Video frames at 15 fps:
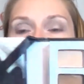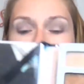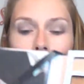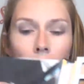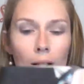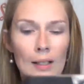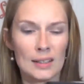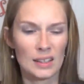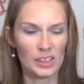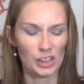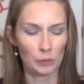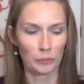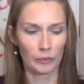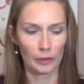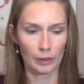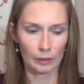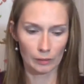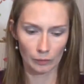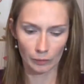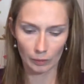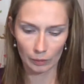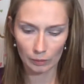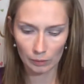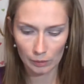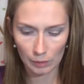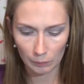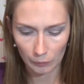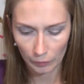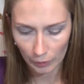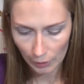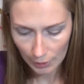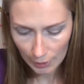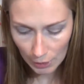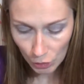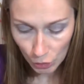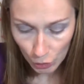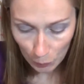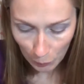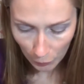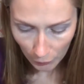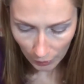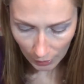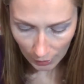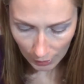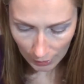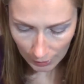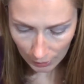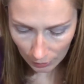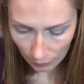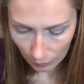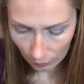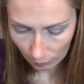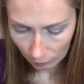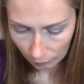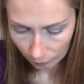And it has a shimmery to it, shimmeriness to it.